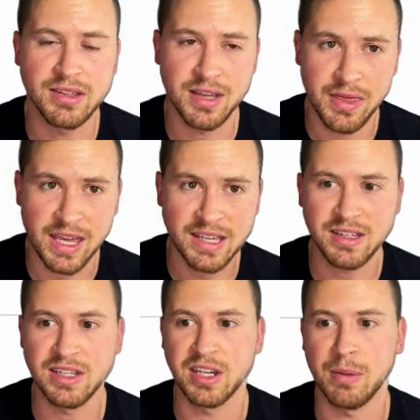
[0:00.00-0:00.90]
this
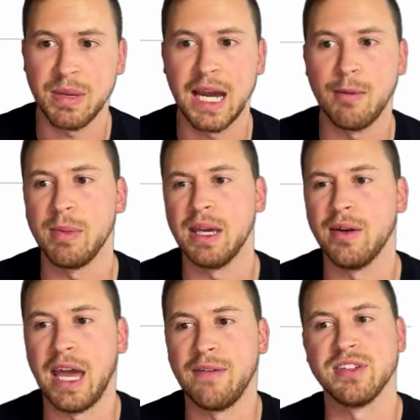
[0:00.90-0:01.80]
is going to be, I'm going to be able to
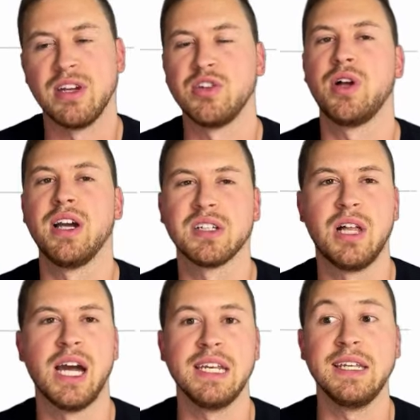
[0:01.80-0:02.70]
have a centralized
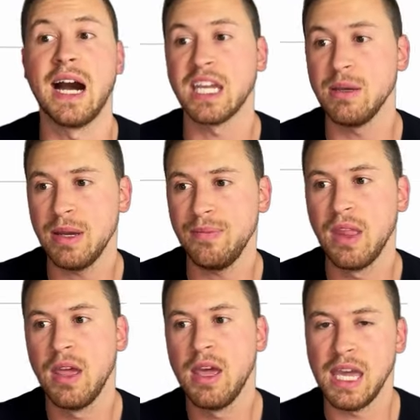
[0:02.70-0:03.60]
client document
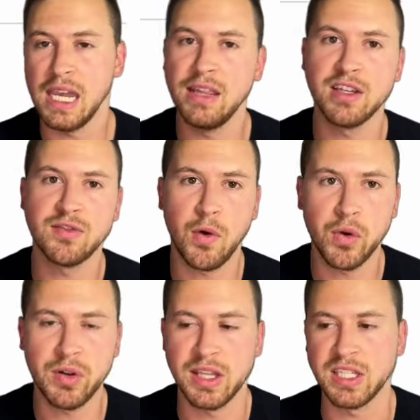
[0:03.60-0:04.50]
in this
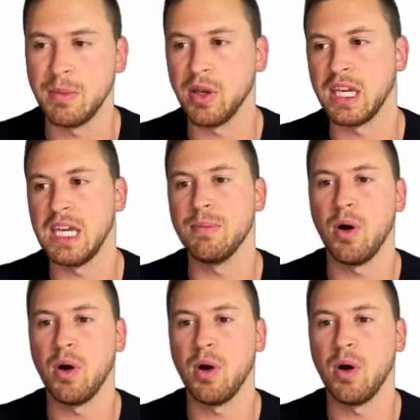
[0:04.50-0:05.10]
folder that's going to be able to keep all